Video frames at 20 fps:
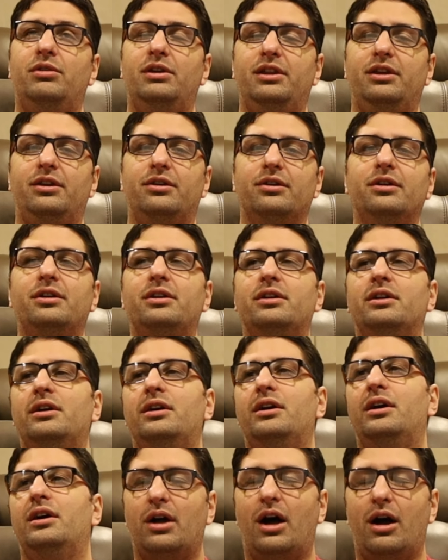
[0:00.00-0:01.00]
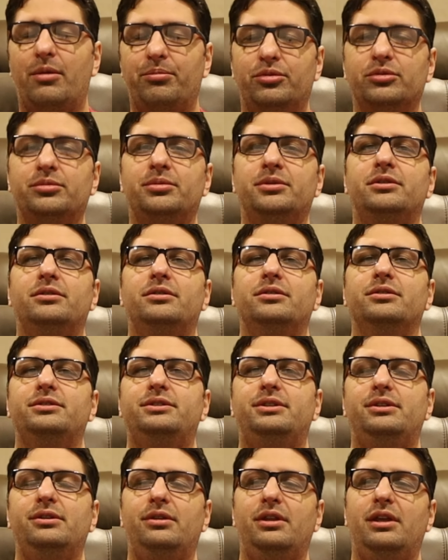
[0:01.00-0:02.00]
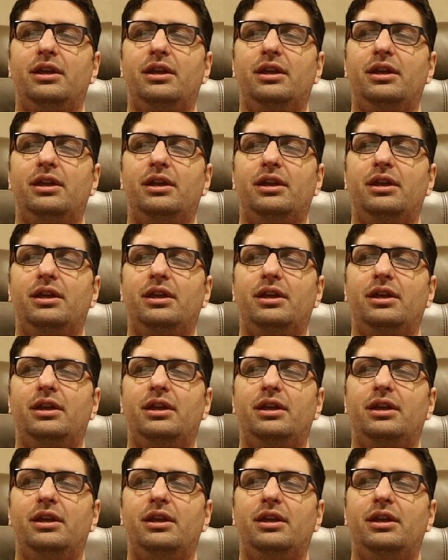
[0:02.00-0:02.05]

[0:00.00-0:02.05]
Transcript: really good comparable to